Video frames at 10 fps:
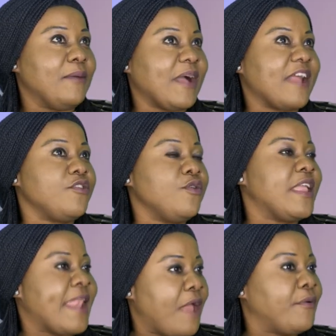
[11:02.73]
can you
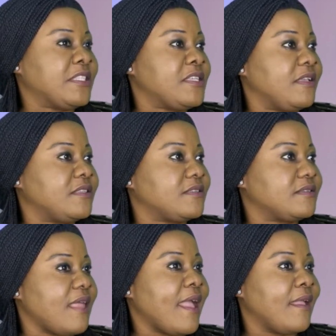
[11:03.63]
inherit it
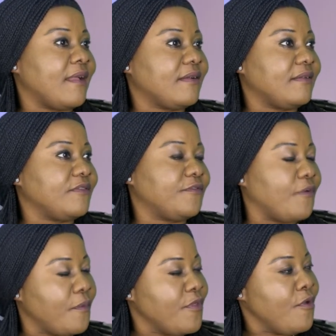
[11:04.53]
like
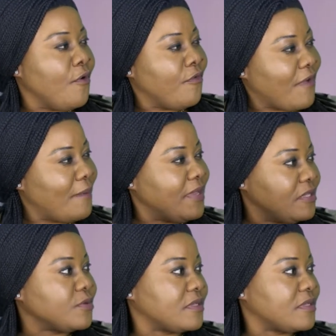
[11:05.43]
from your family or